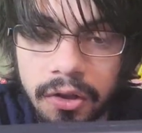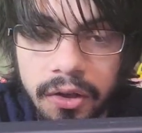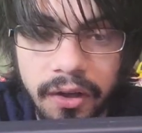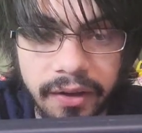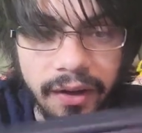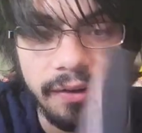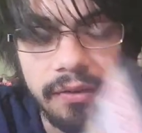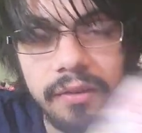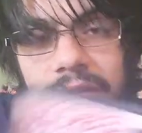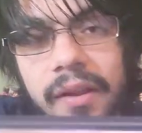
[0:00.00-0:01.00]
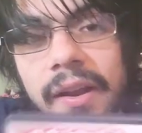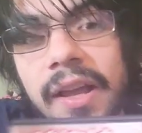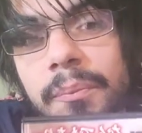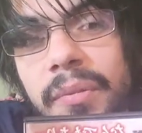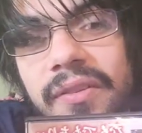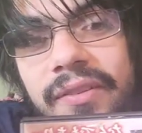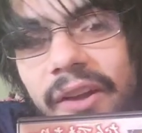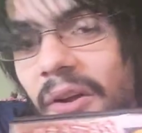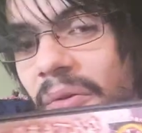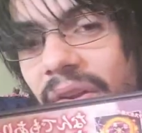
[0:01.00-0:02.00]
again, that 8-bit
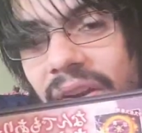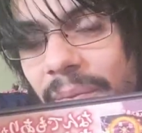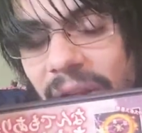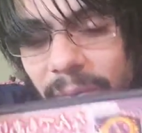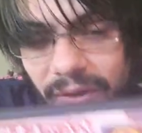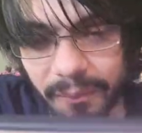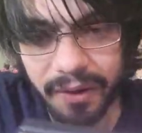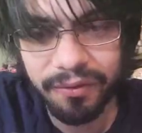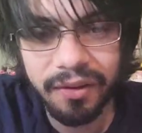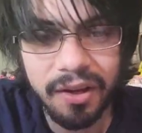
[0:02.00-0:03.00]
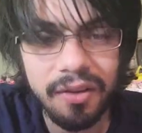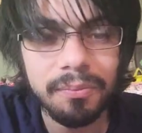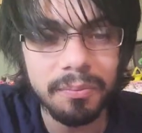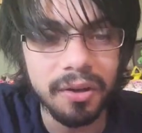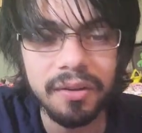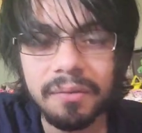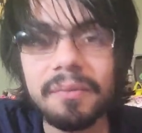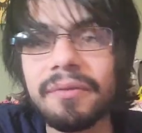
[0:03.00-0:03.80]
style that I'm not really a big fan of, but